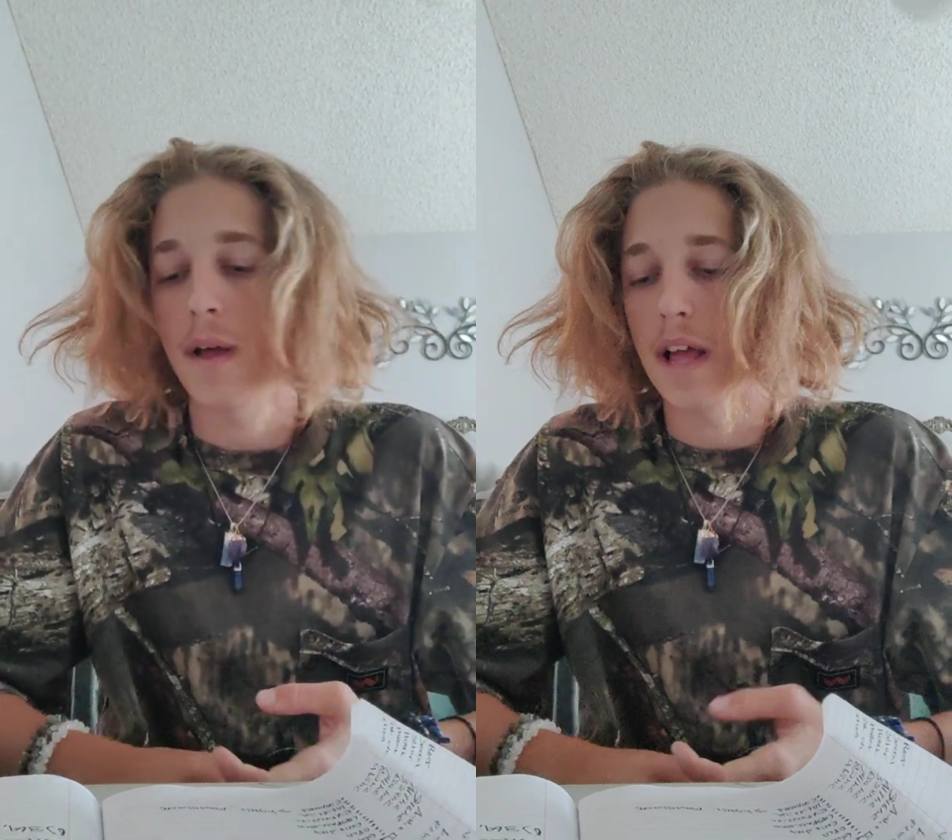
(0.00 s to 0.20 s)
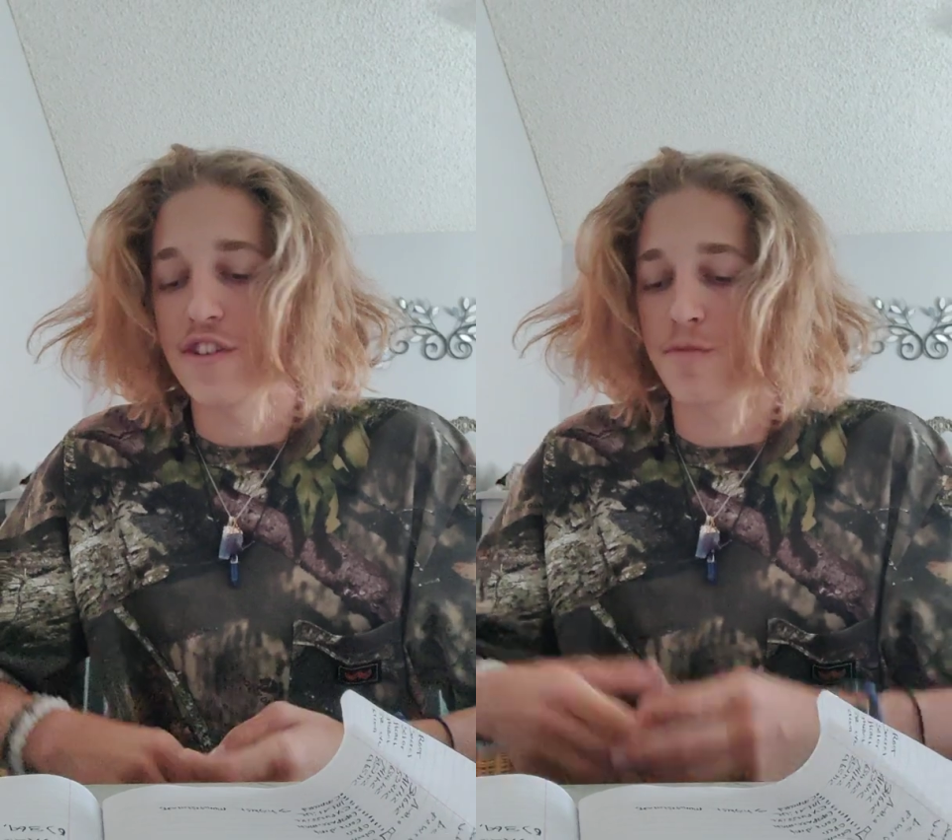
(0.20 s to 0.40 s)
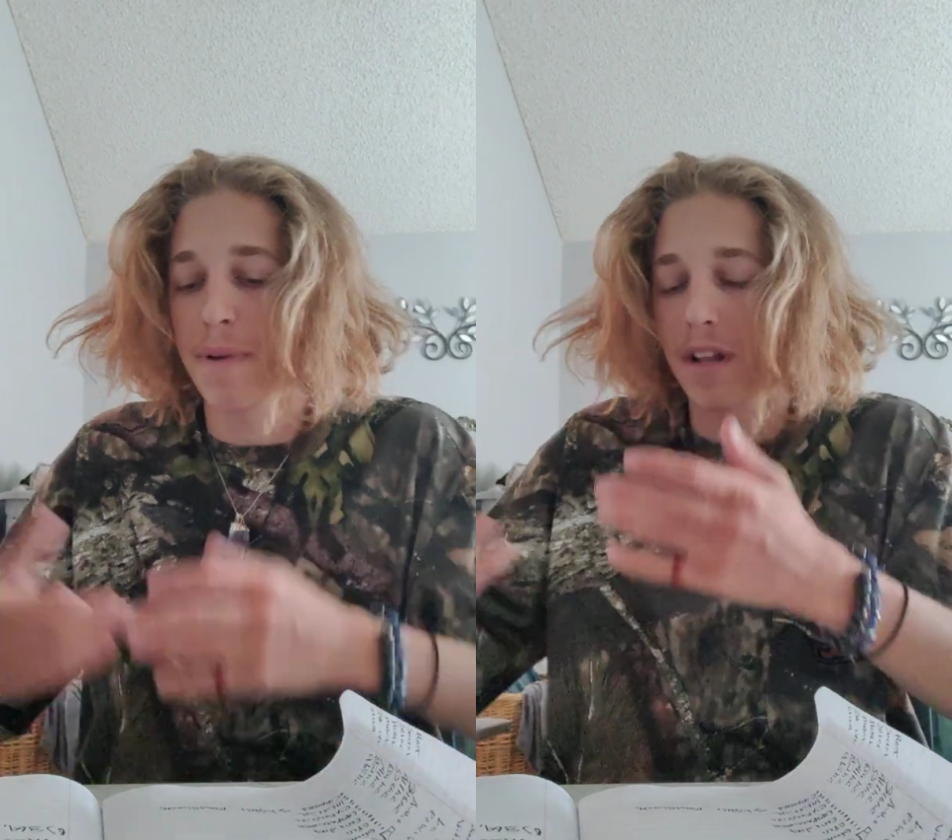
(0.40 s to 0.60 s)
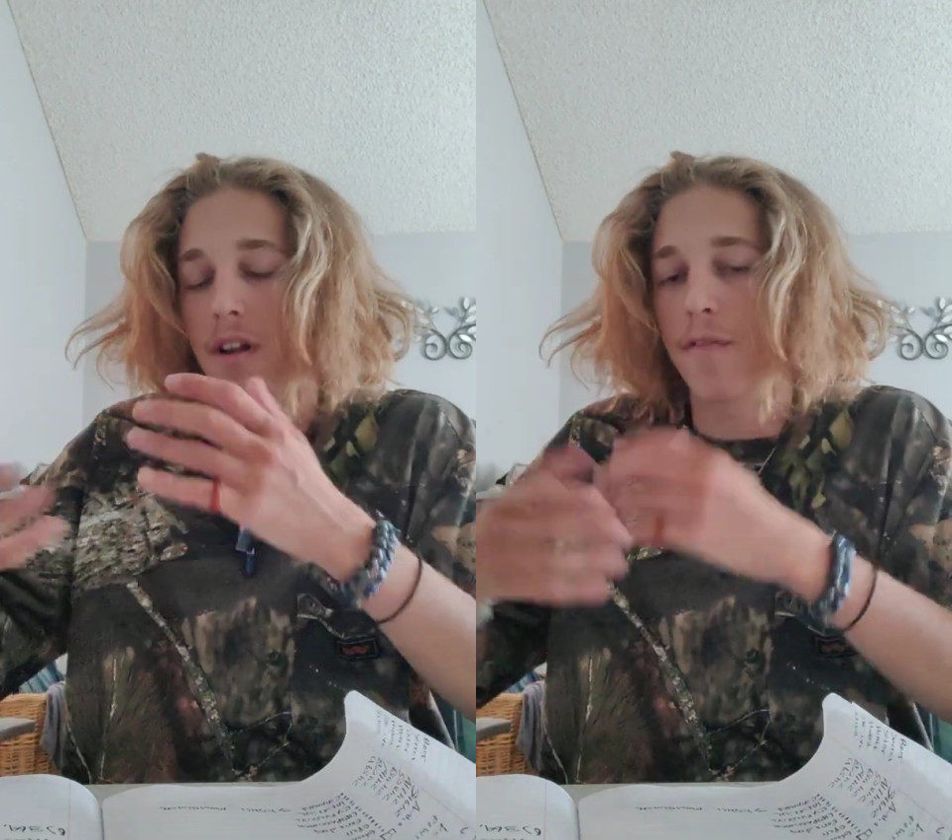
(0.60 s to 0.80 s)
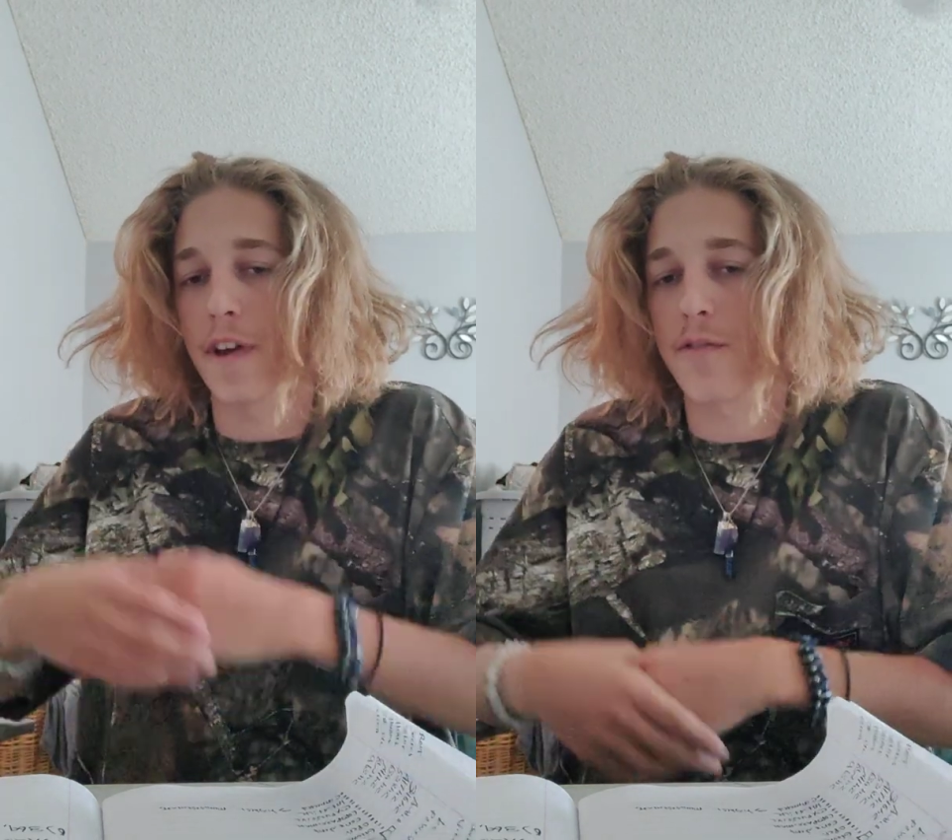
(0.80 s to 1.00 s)
it's just been in
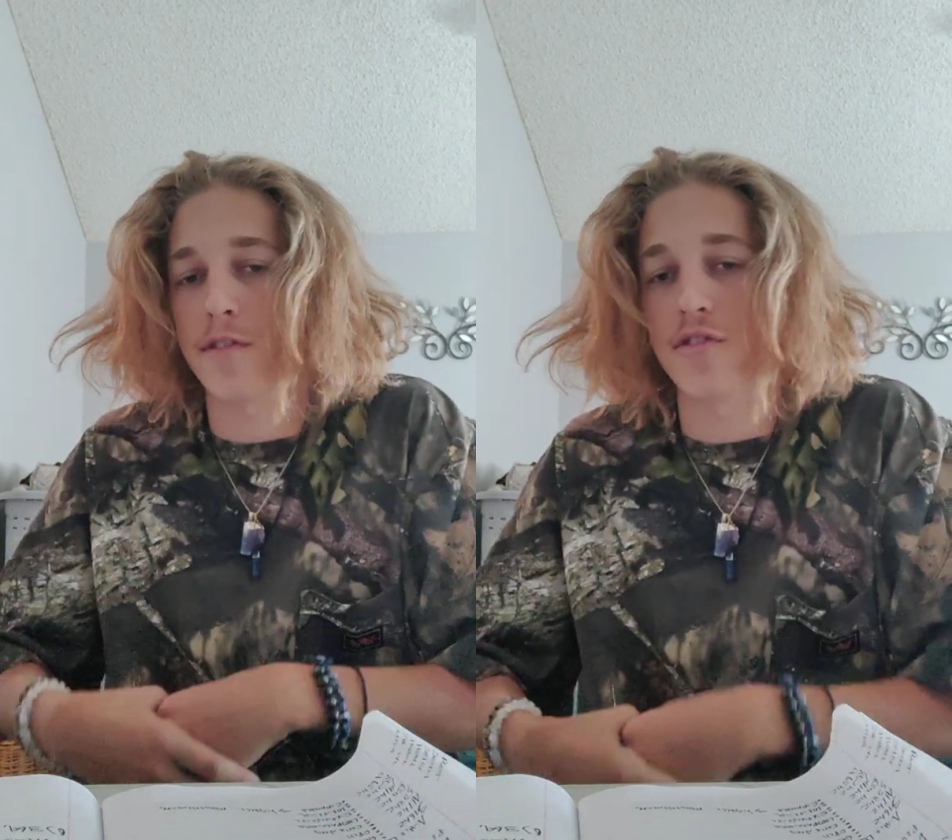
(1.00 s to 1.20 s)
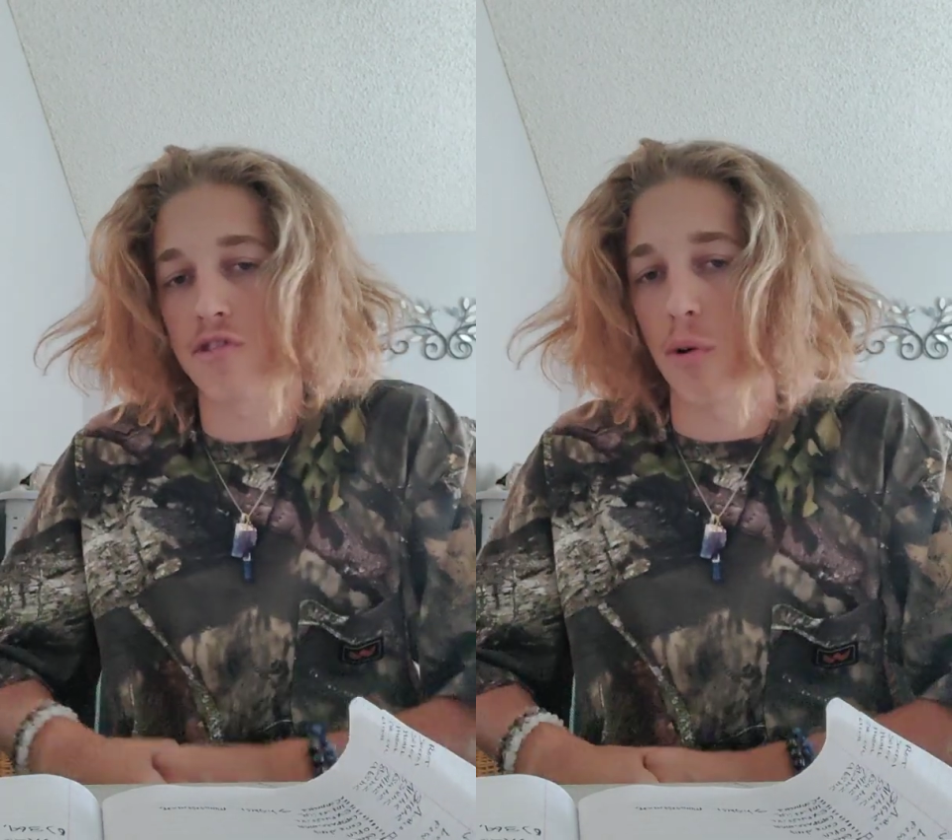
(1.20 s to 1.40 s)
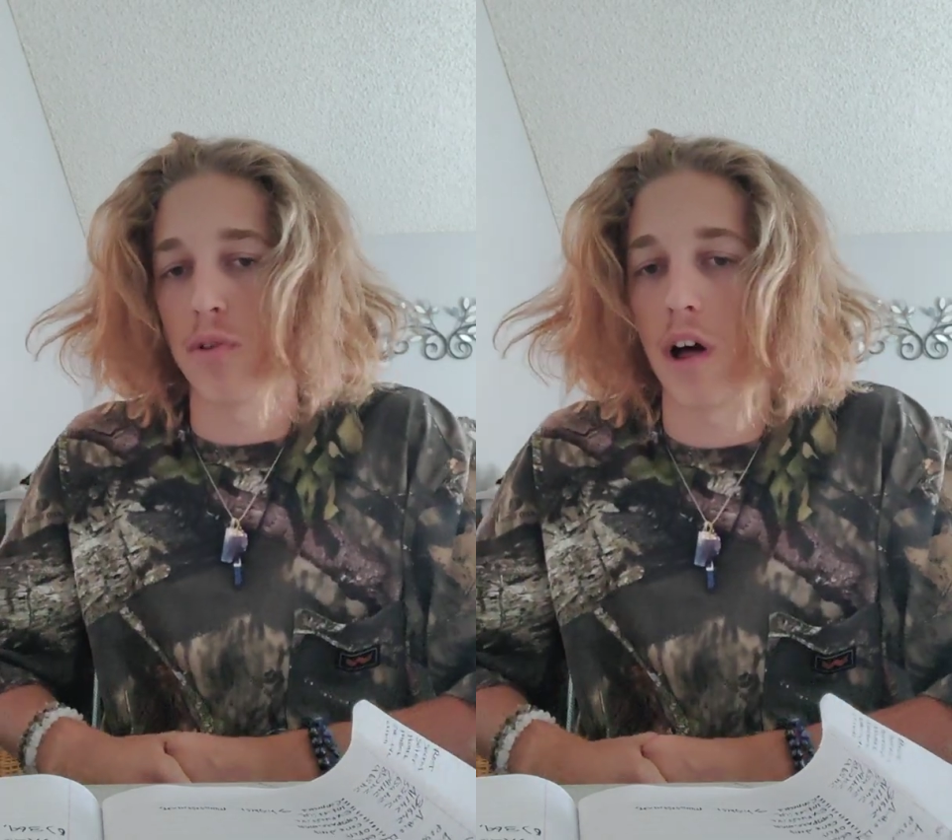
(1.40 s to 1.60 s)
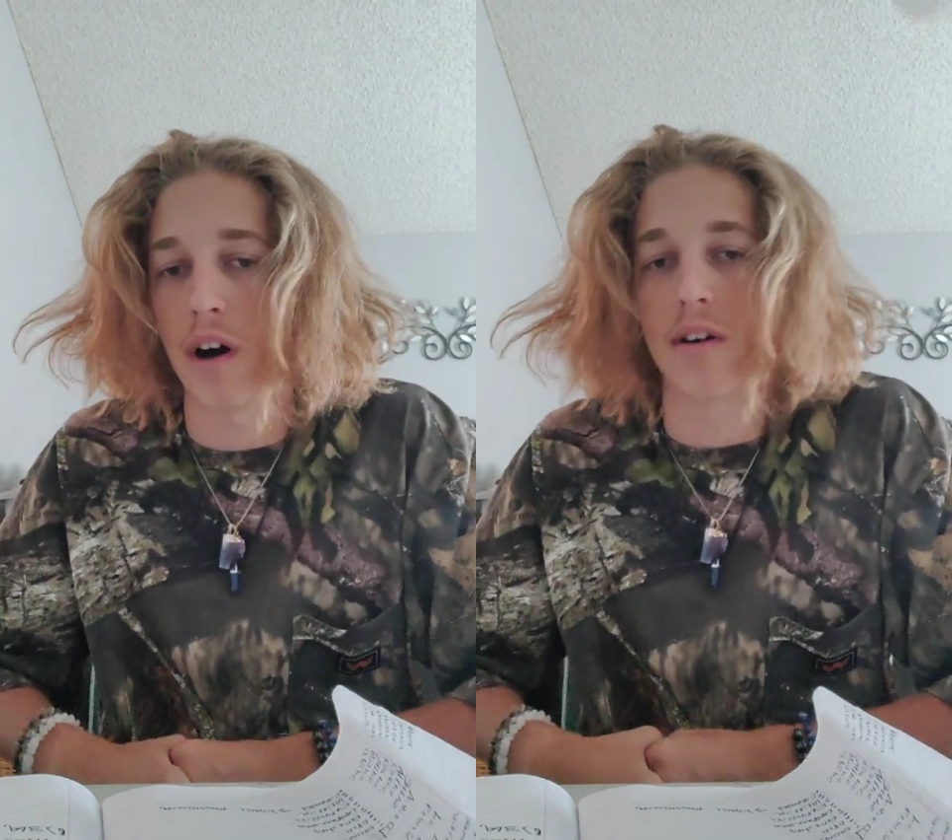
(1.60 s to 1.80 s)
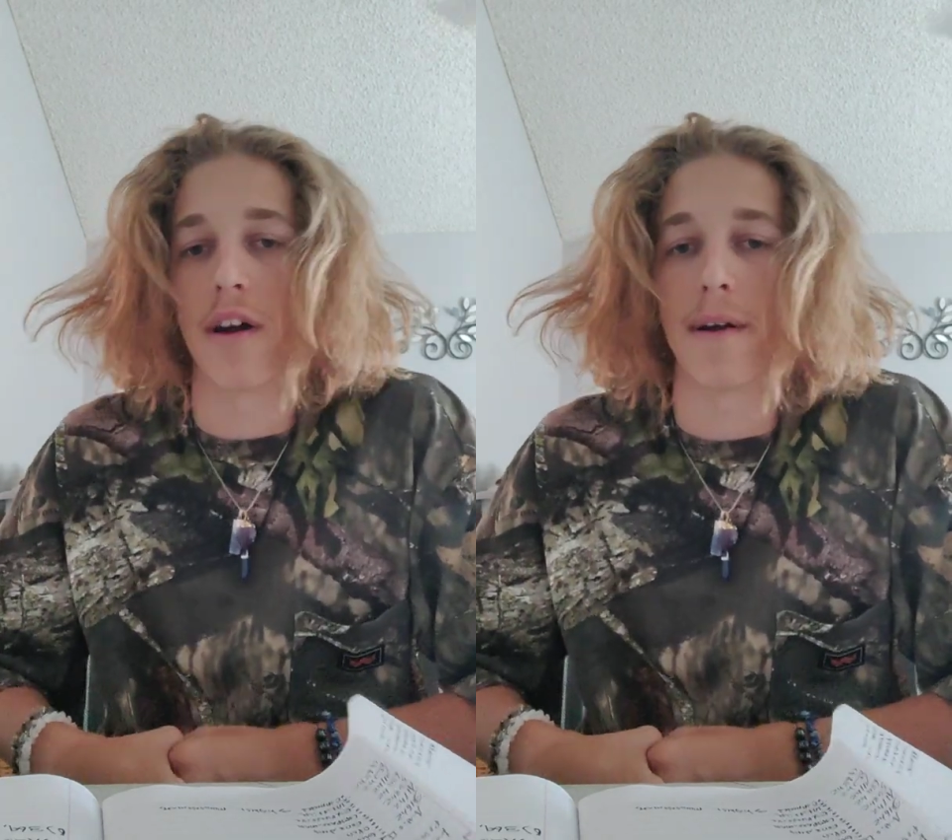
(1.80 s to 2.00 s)
our face for so
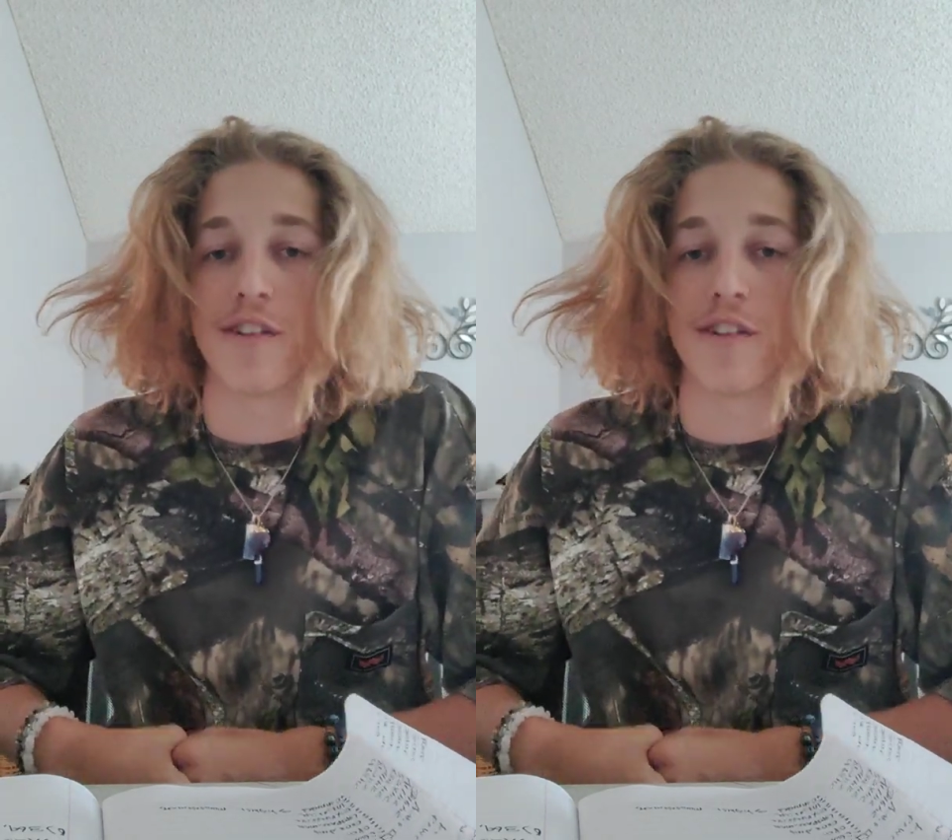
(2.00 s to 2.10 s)
long, all right?